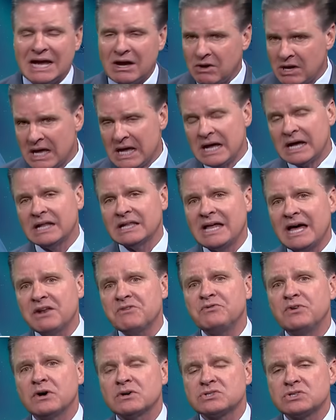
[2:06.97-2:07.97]
Now, a lot
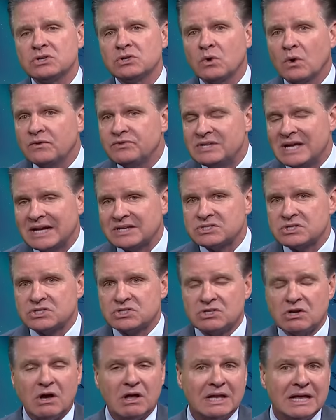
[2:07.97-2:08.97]
of folks in North
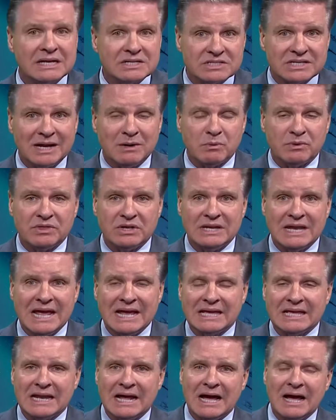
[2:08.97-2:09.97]
Texas saw it last night with a
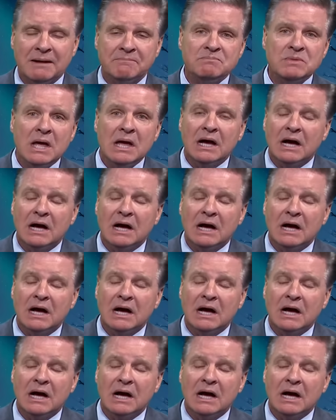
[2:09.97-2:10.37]
naked eye.